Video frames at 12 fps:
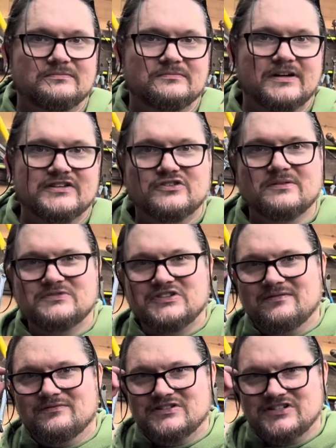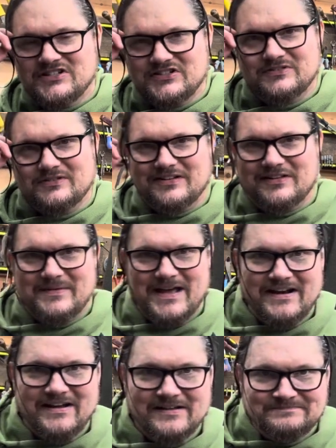ice cream sandwiches while I'm at
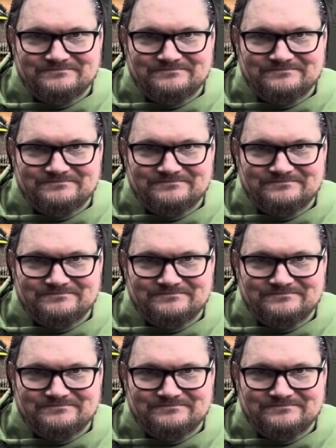it.